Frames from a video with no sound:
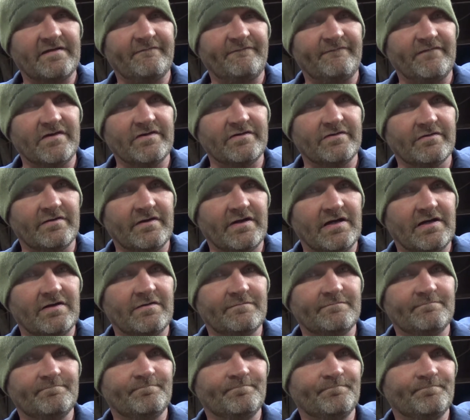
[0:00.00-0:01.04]
it figured
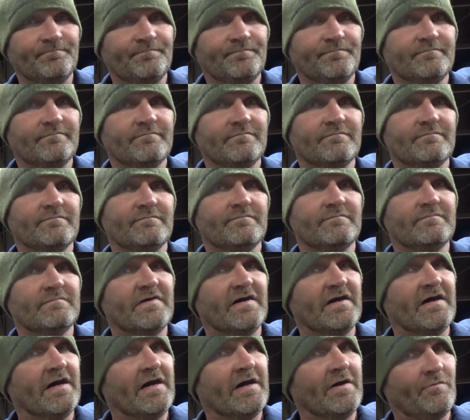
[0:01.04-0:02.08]
out,
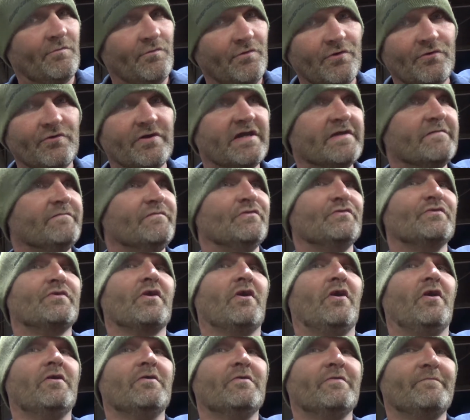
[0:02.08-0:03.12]
I will give you a
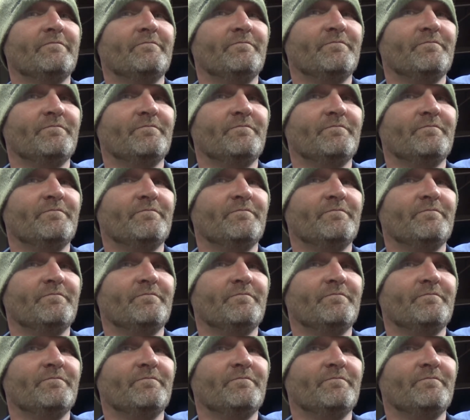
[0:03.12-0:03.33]
call.